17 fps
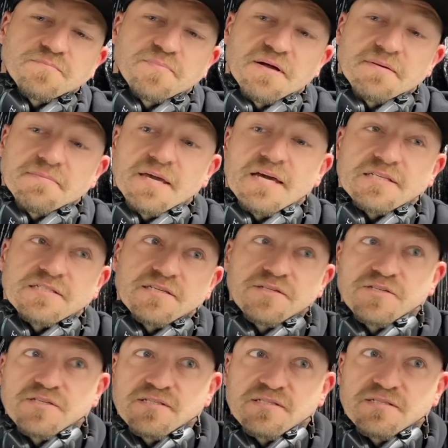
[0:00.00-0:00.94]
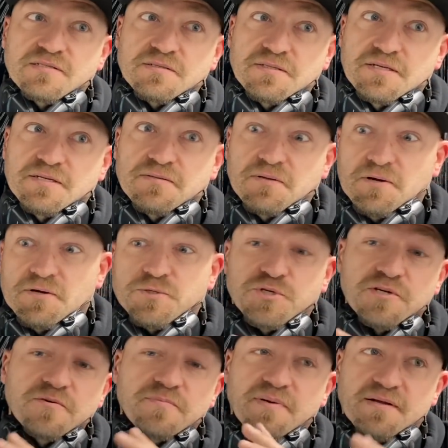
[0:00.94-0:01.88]
pump gas engines that are
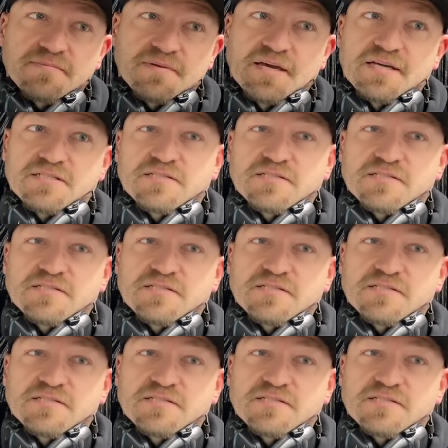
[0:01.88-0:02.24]
true pump gas.